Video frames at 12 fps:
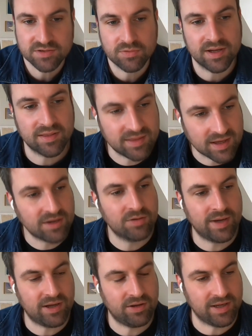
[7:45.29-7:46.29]
Because when I
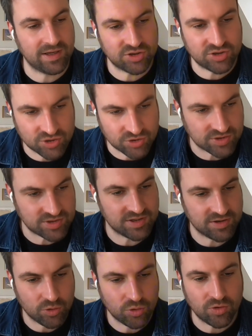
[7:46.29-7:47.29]
think about like shoulds
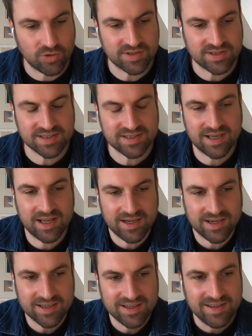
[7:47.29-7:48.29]
and oughts, it's
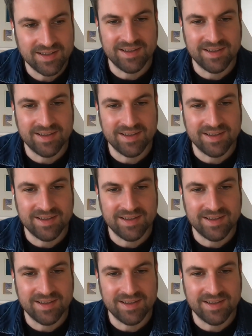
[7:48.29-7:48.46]
like